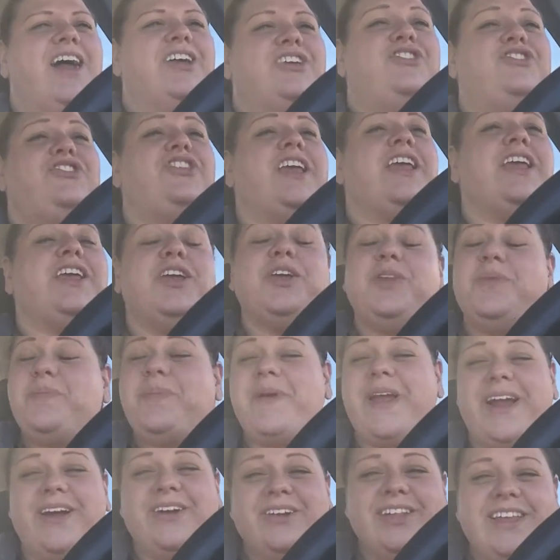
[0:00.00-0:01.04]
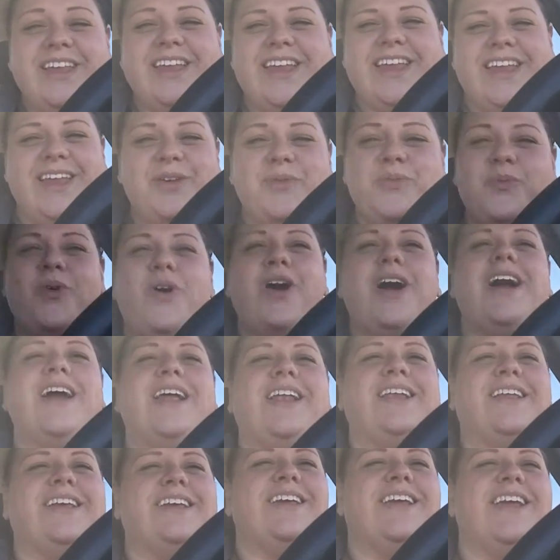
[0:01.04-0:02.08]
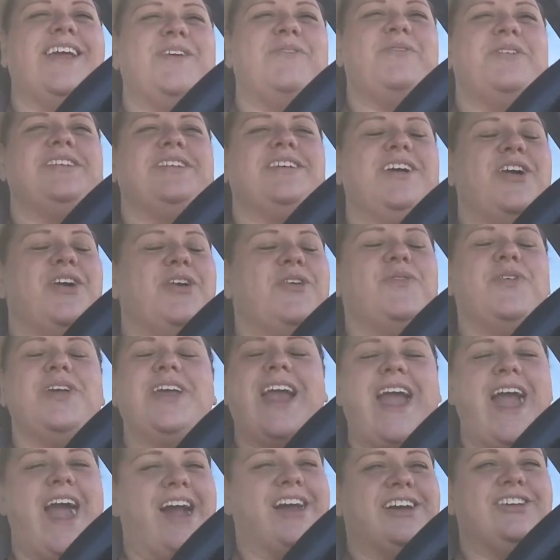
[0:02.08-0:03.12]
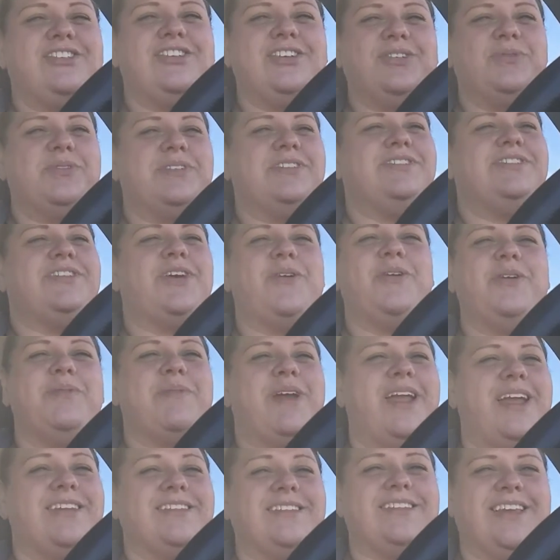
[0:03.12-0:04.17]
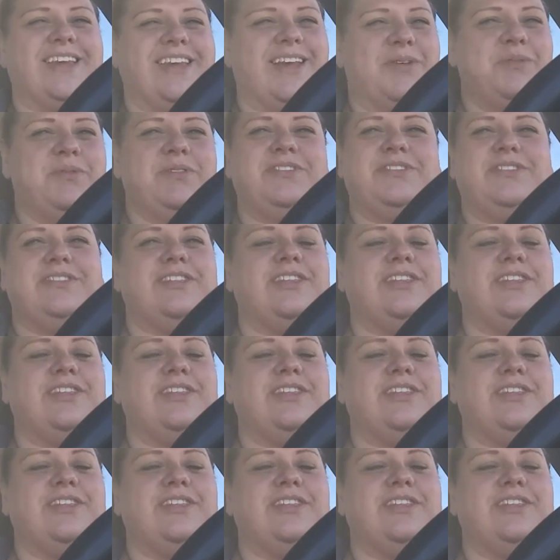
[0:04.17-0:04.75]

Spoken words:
she could barely eat one. Her reaction was so amazing. It was